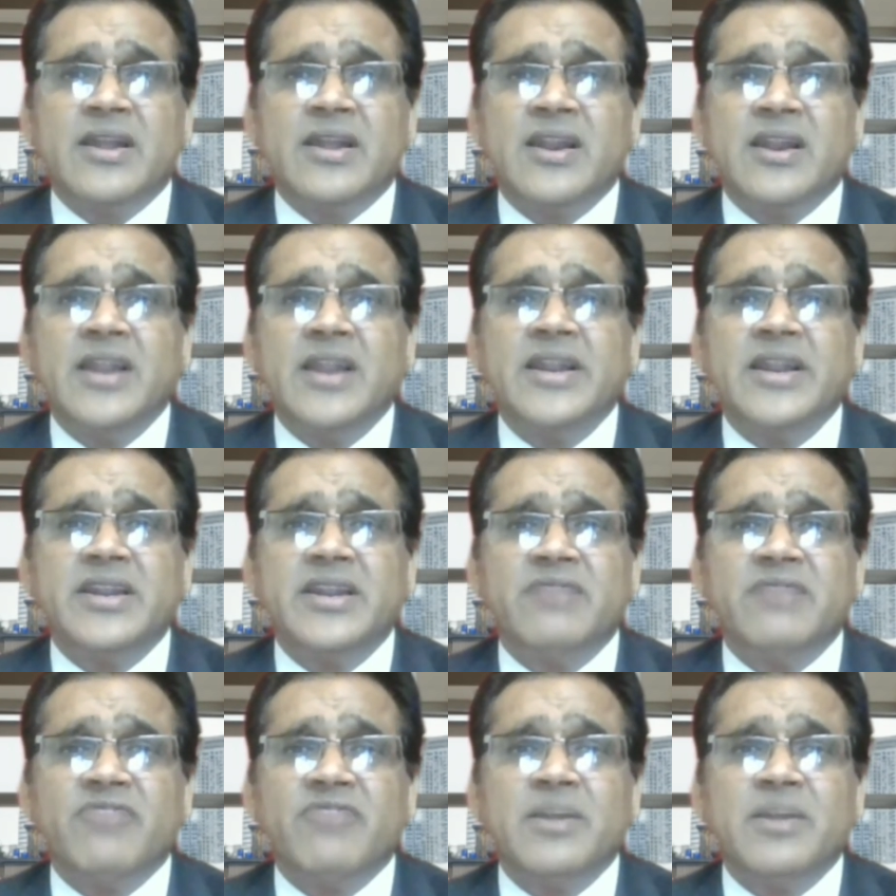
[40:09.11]
run
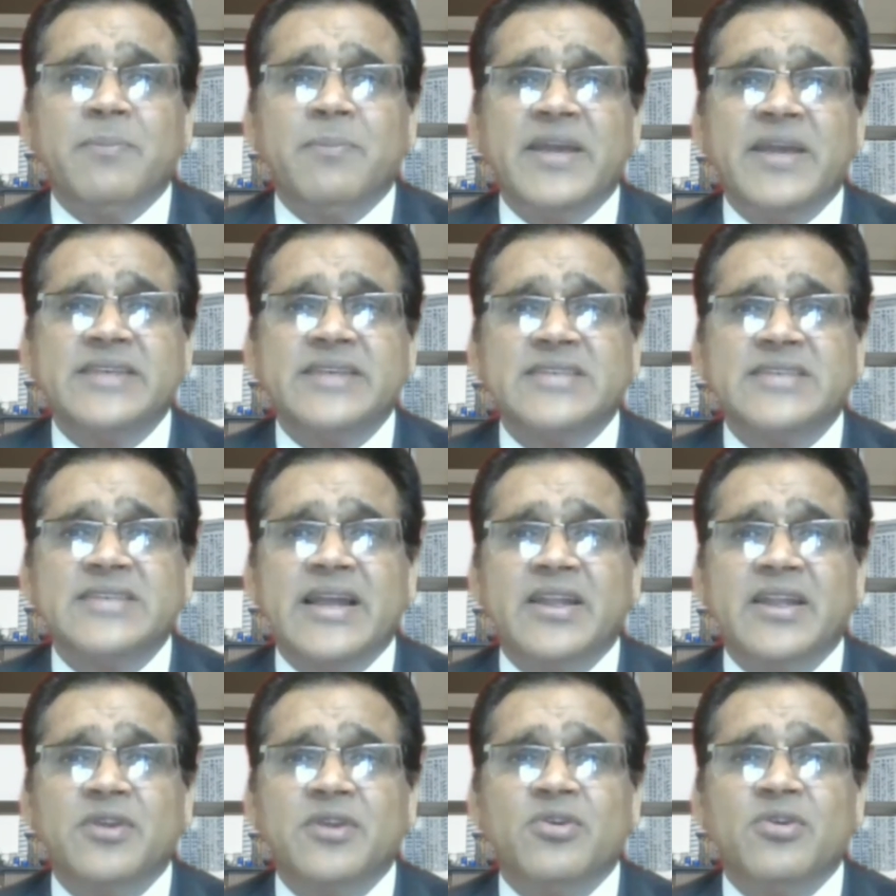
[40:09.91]
it in one place,
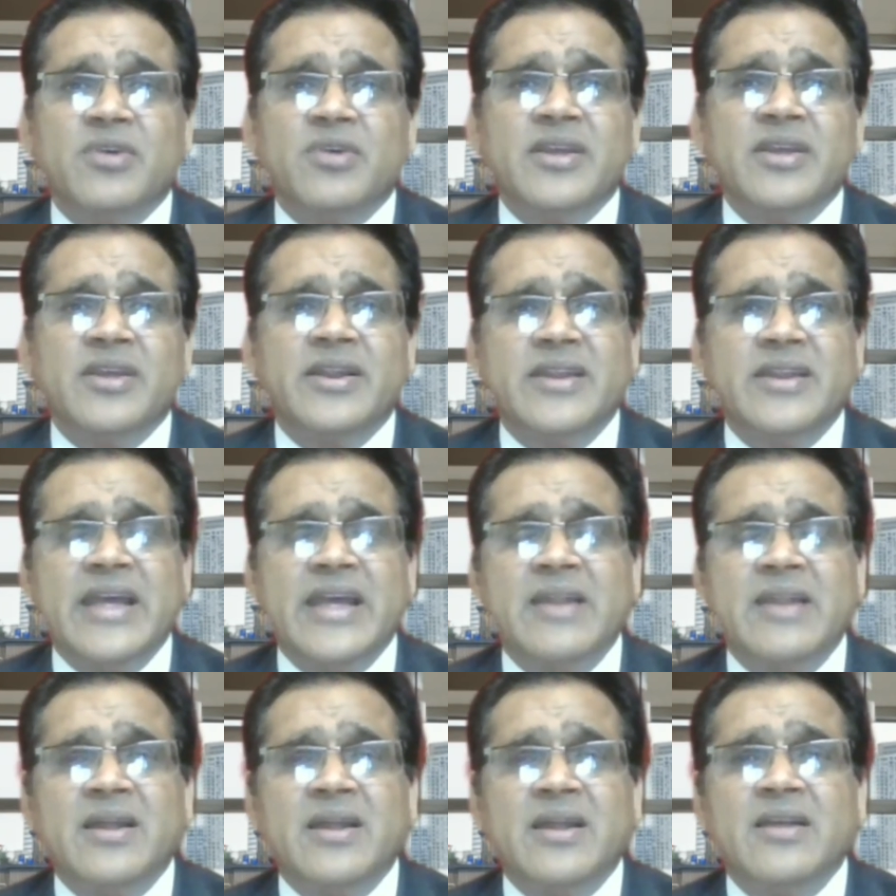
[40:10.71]
and it
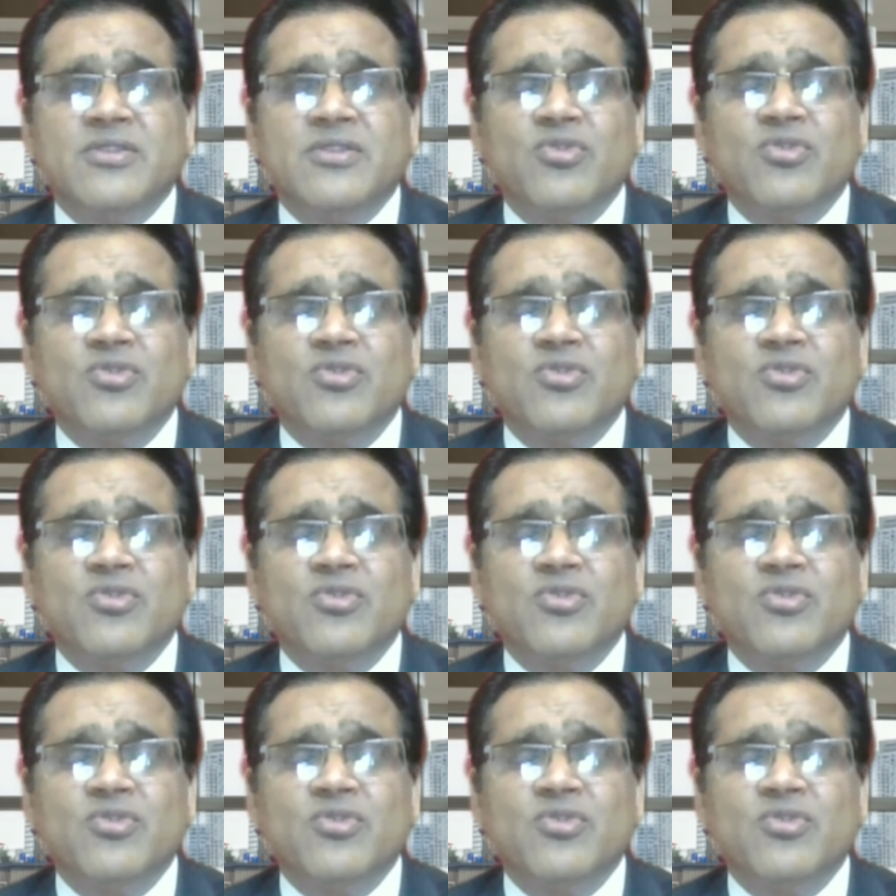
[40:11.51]
can,